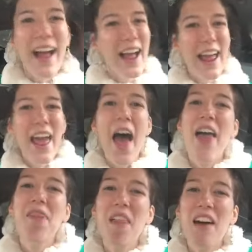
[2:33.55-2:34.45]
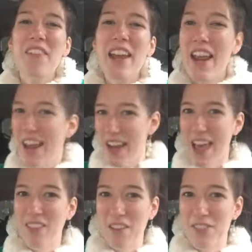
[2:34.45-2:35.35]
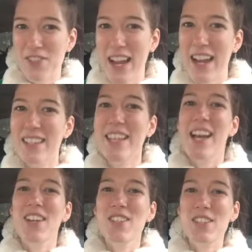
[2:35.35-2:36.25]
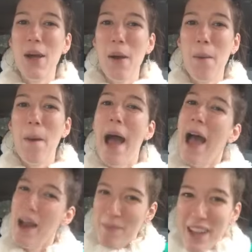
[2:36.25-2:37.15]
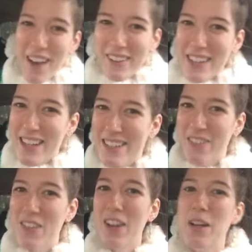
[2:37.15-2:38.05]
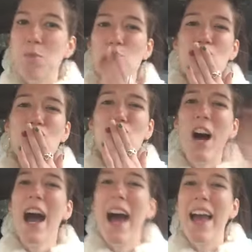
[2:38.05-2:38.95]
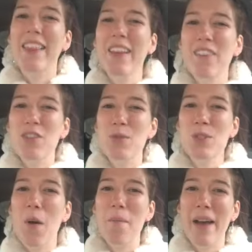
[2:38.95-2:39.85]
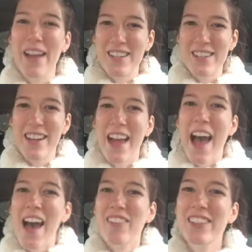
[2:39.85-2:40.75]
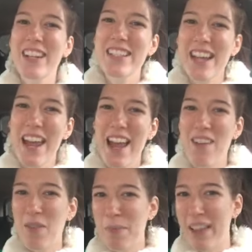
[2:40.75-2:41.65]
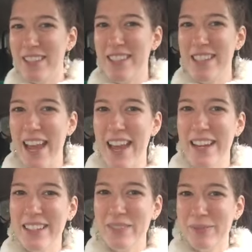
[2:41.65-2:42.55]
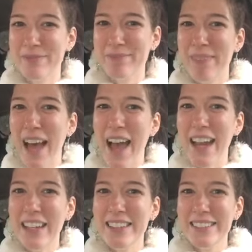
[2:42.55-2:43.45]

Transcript: I love it and I love you guys. So happy holidays, everyone. Mwah! I love you so much. Have a great day. Have a blessed day. Bye.